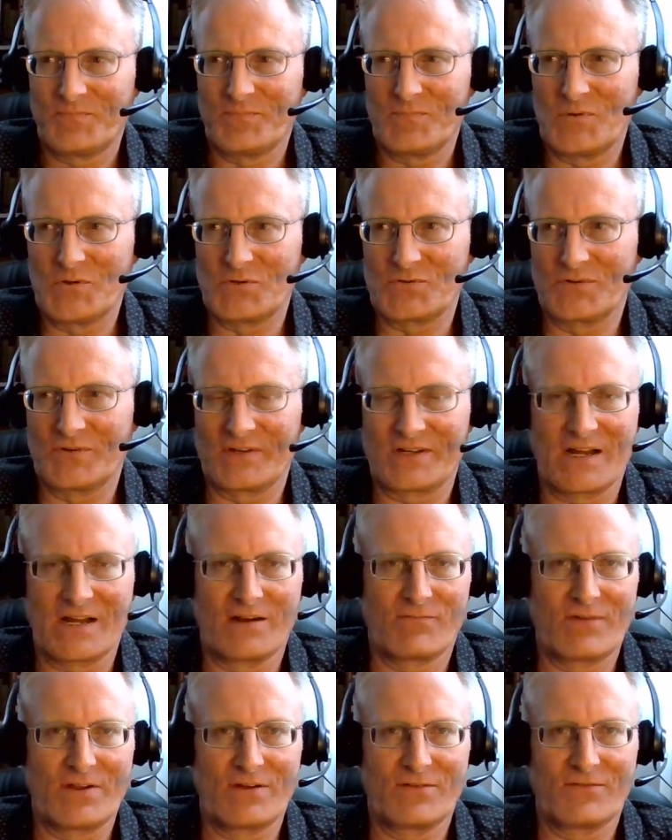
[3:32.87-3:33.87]
mutually kind
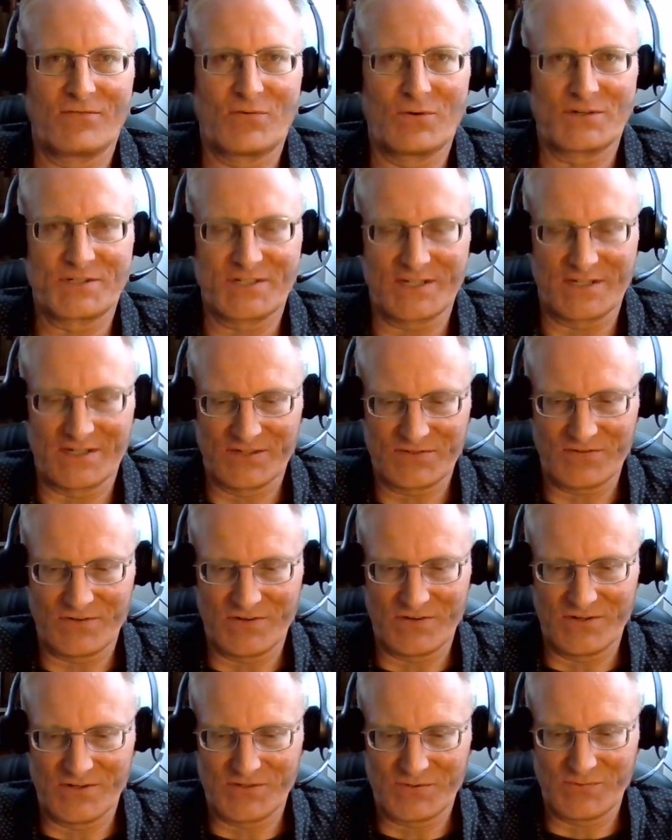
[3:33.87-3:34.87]
of reinforcing as far
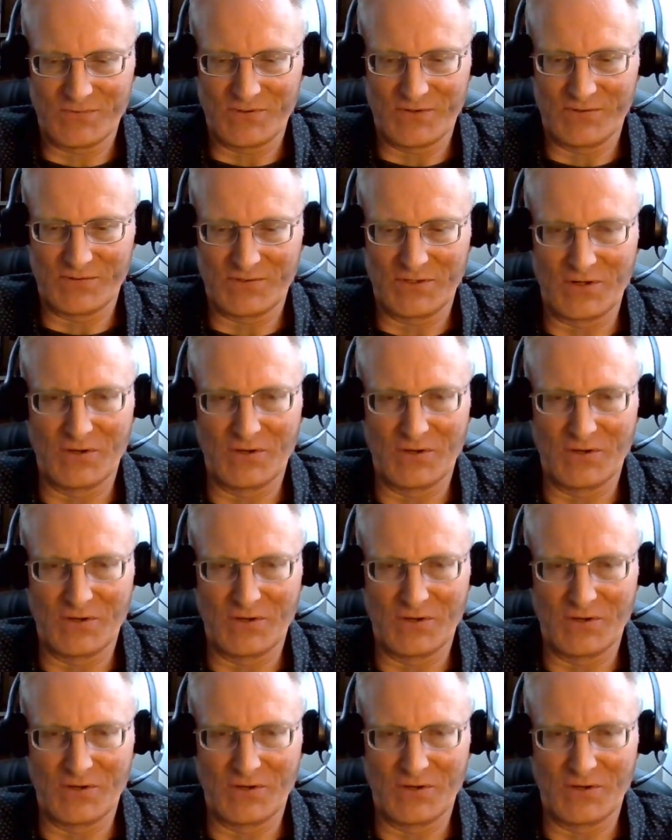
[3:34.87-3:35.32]
as, well,